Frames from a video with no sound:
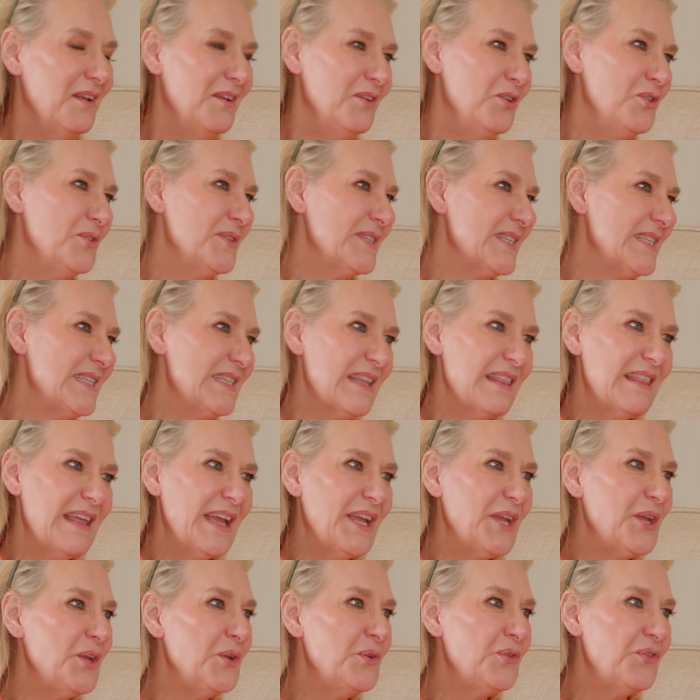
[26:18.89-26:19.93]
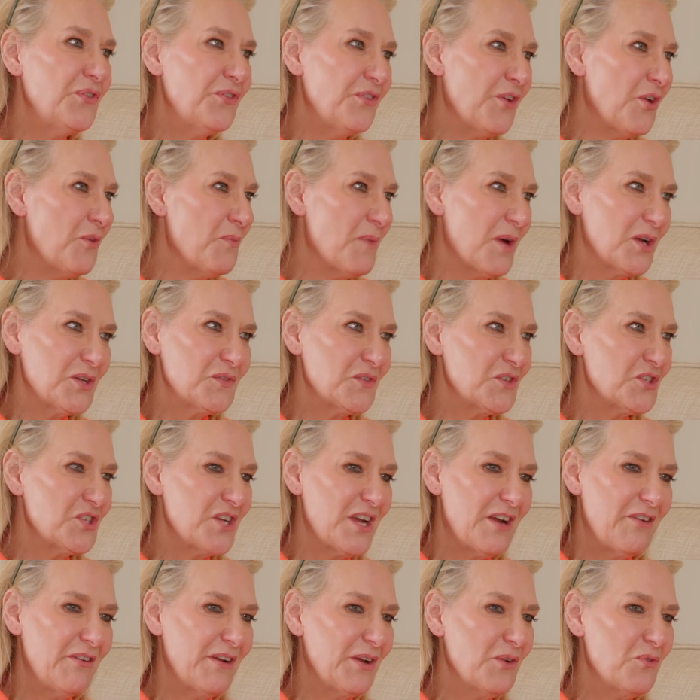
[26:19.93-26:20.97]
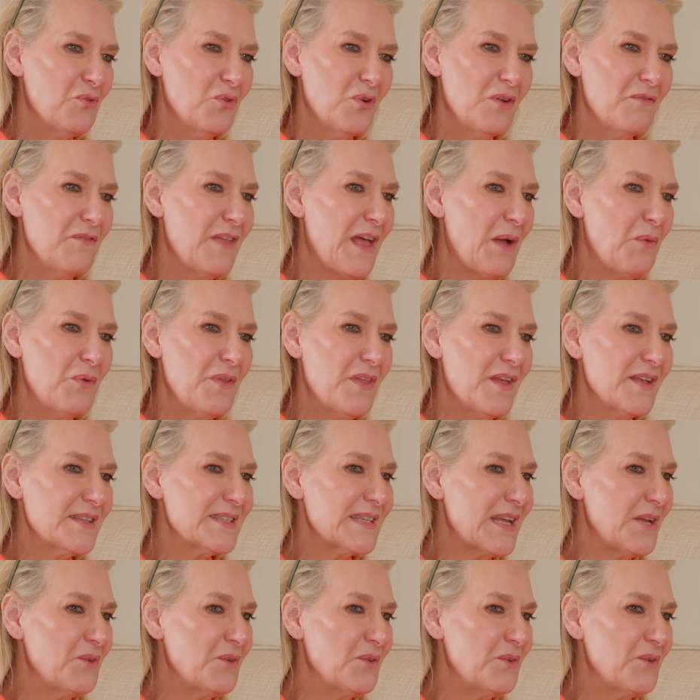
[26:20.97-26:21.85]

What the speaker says: Lucinda, thank you so much for sharing all of that with us.